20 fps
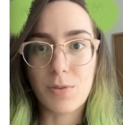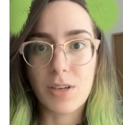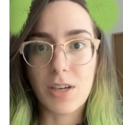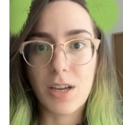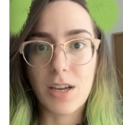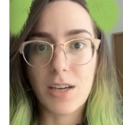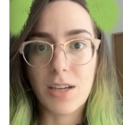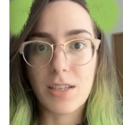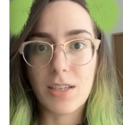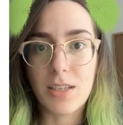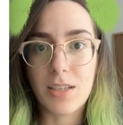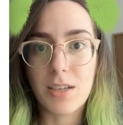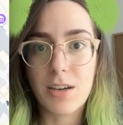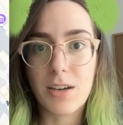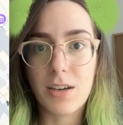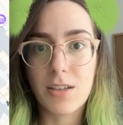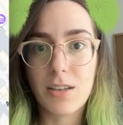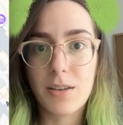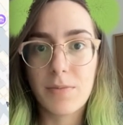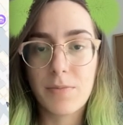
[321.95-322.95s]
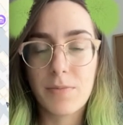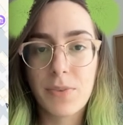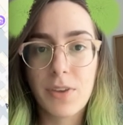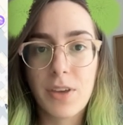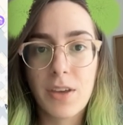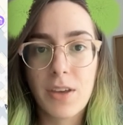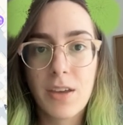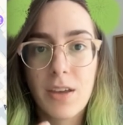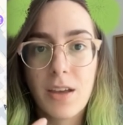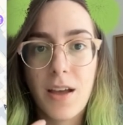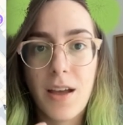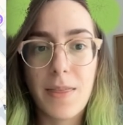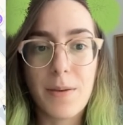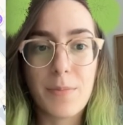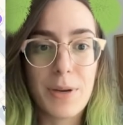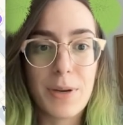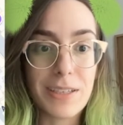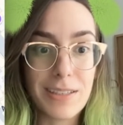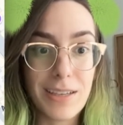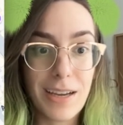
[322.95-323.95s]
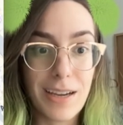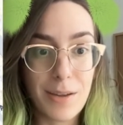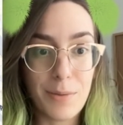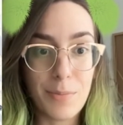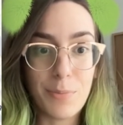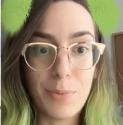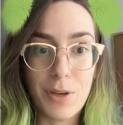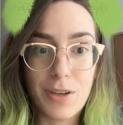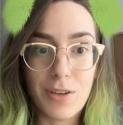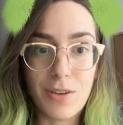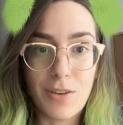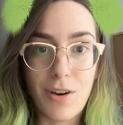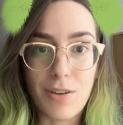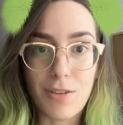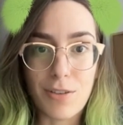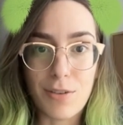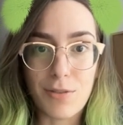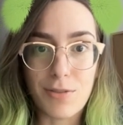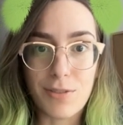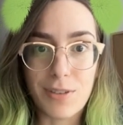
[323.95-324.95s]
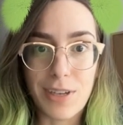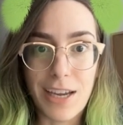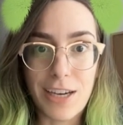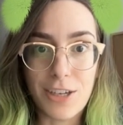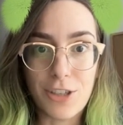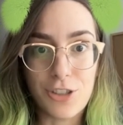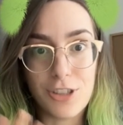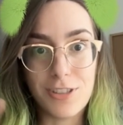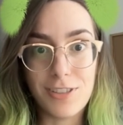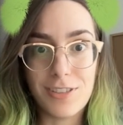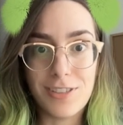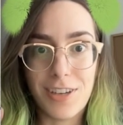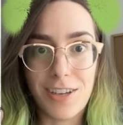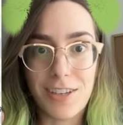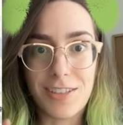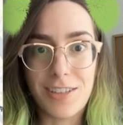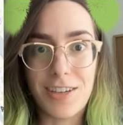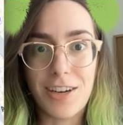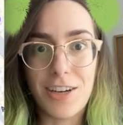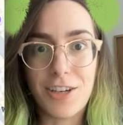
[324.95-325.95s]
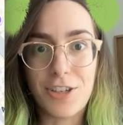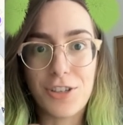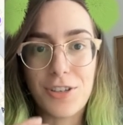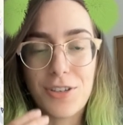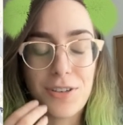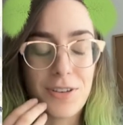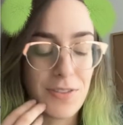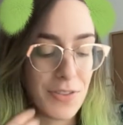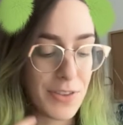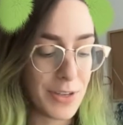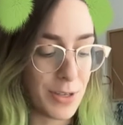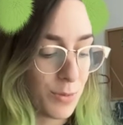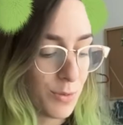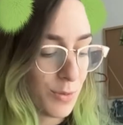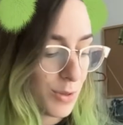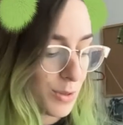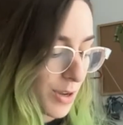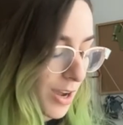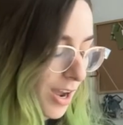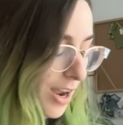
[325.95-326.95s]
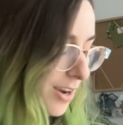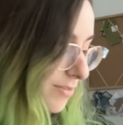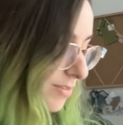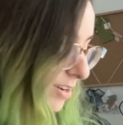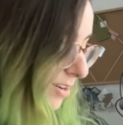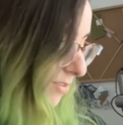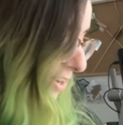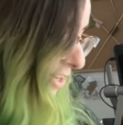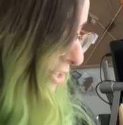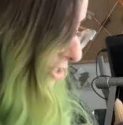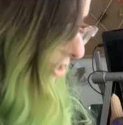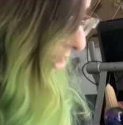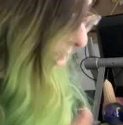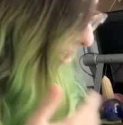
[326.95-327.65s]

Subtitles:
yet necessarily. And then my second big yarn destination, this one was kind of an adventure.